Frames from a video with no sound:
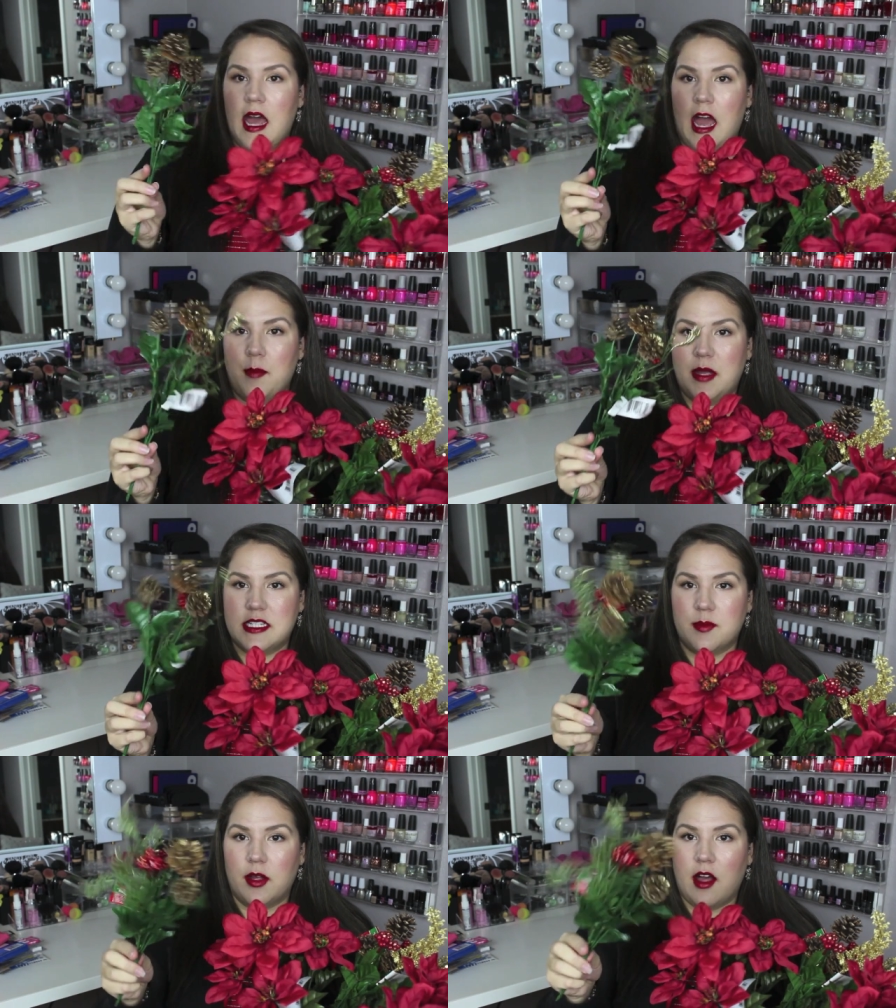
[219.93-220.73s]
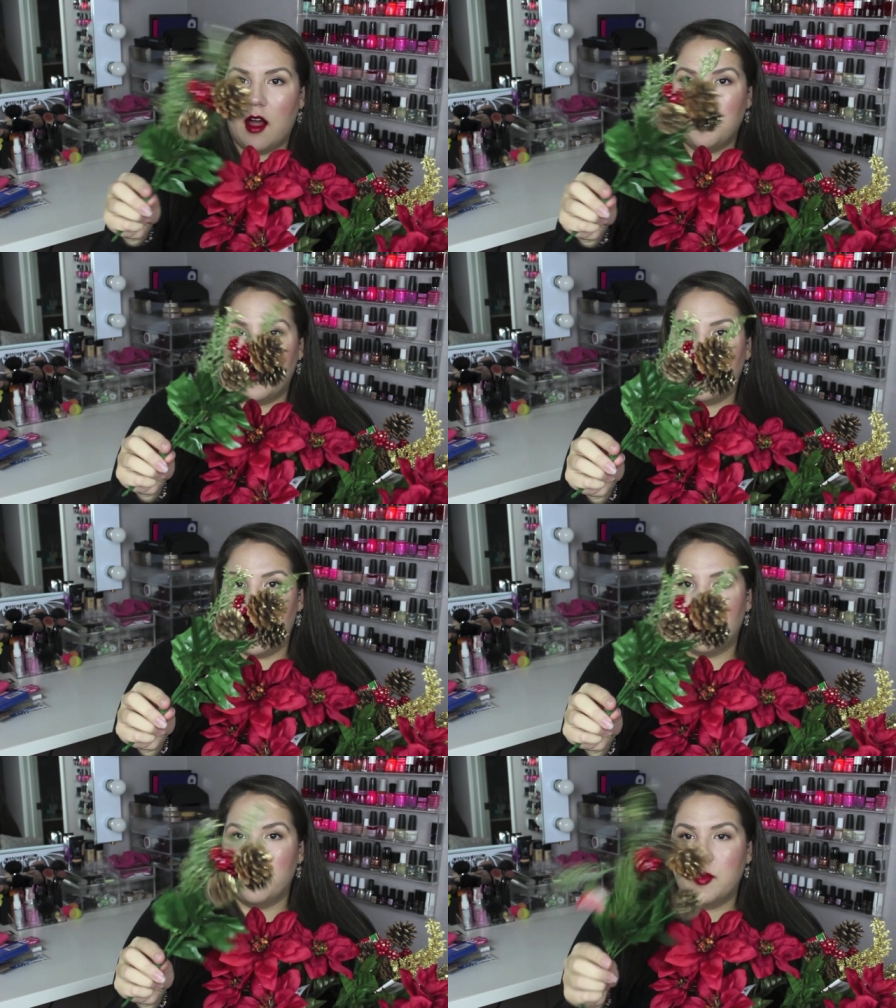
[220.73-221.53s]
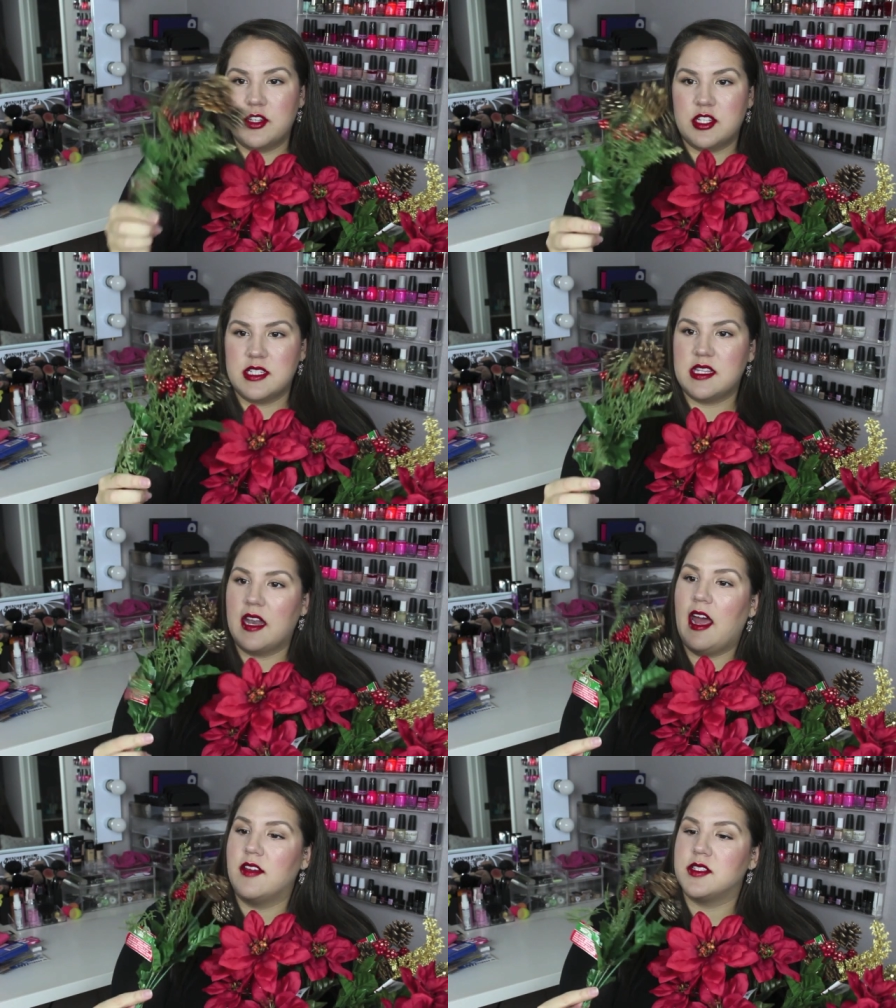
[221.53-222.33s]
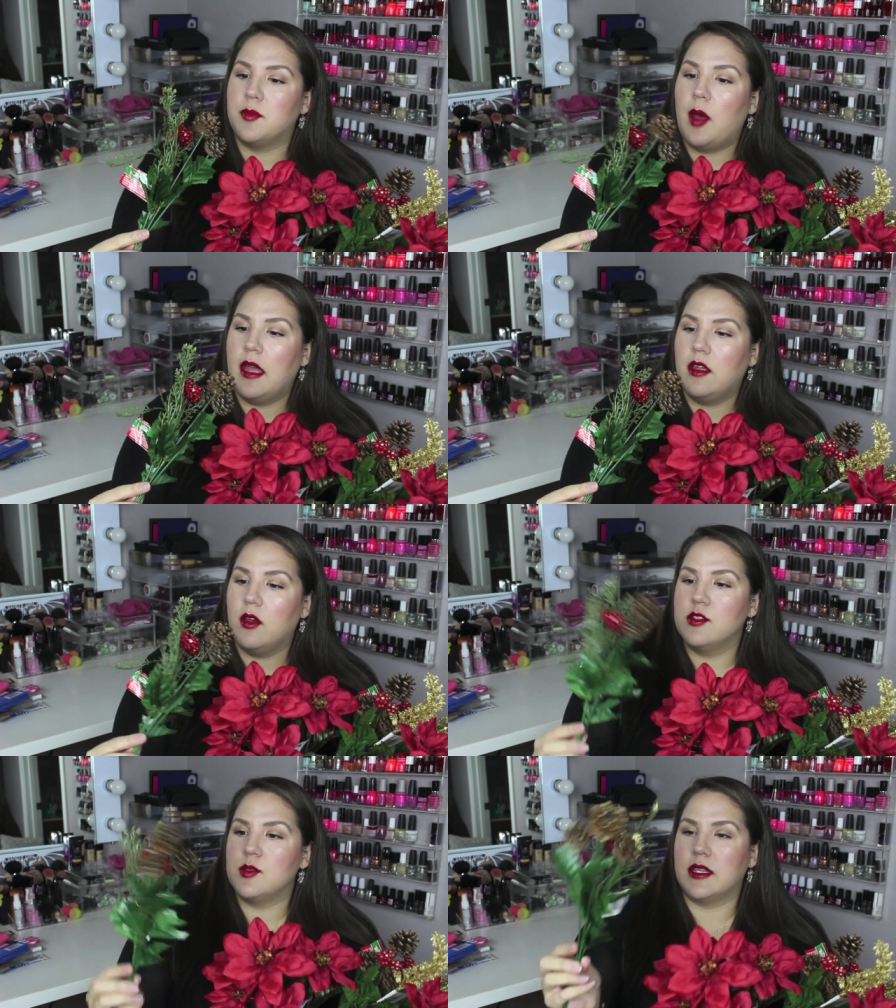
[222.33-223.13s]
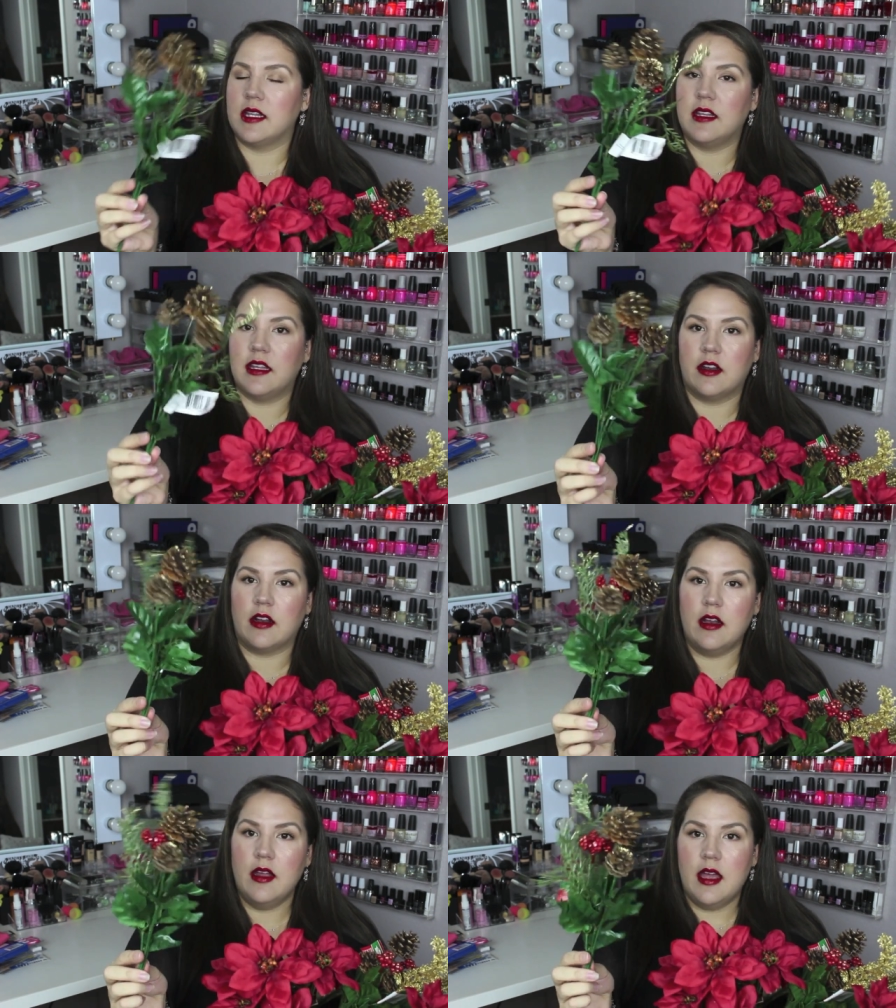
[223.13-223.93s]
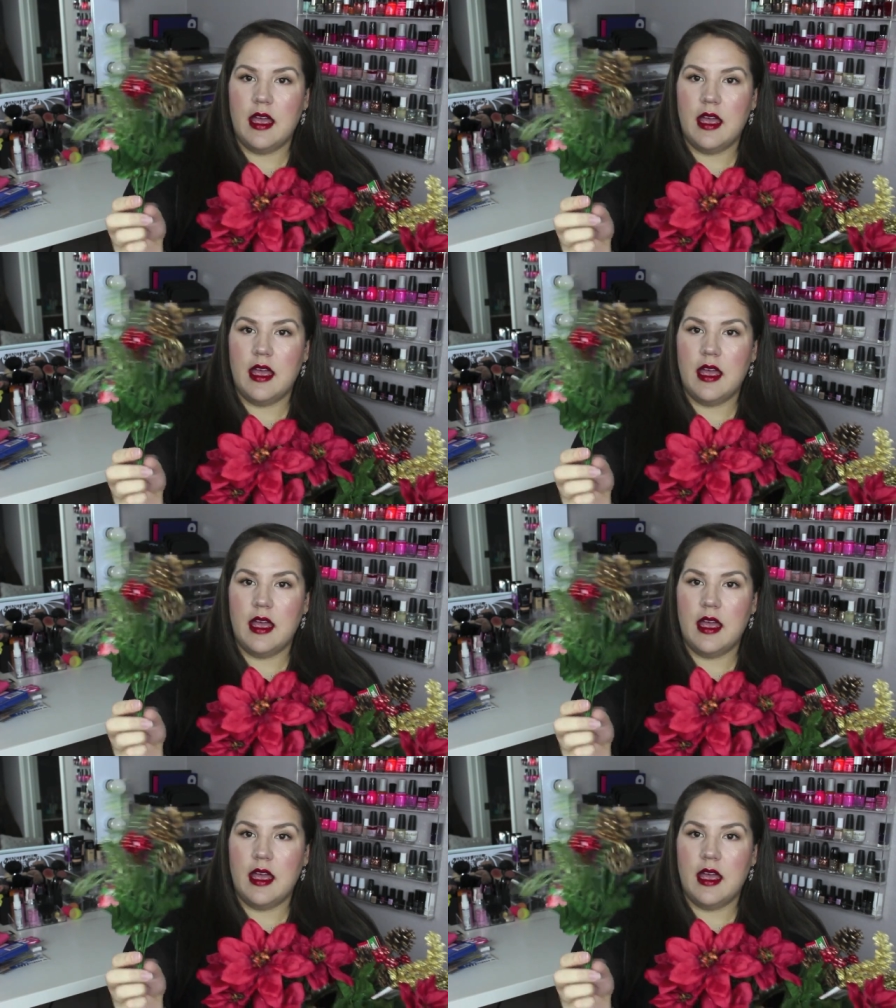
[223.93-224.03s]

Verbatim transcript: I picked up a couple of bushes that have some pine cones with glitter